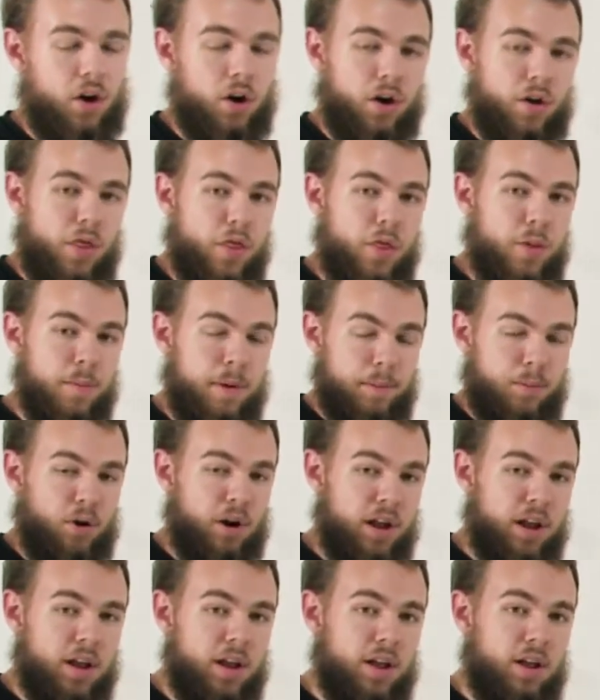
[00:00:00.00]
on the
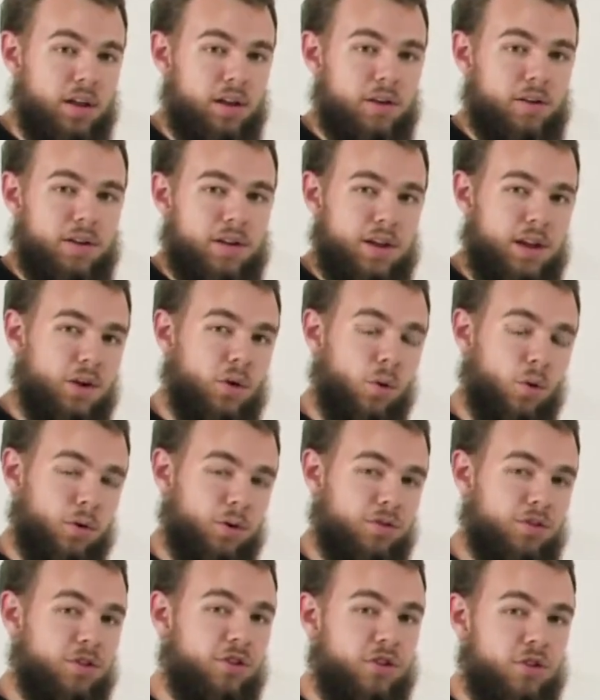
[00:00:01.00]
memory in
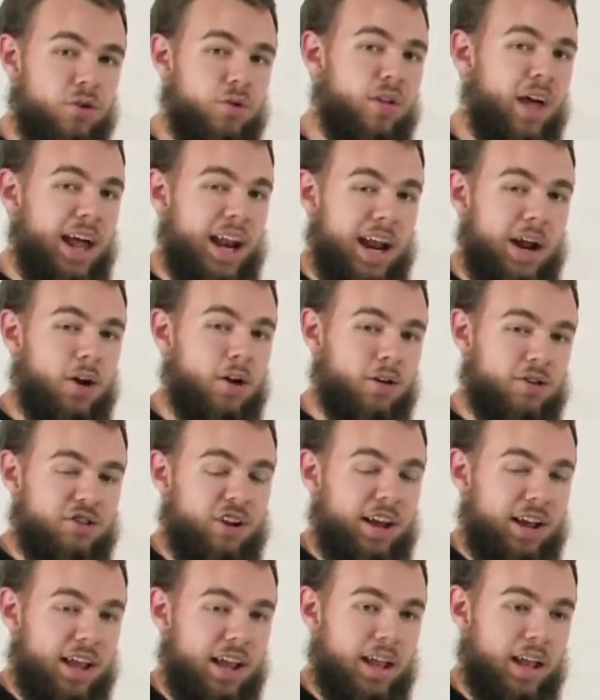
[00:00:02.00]
order to do that error
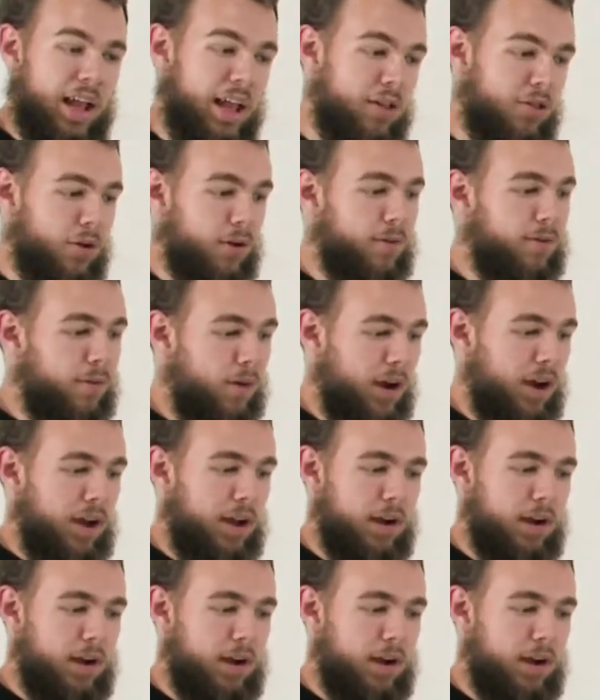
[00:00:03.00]
checking. Either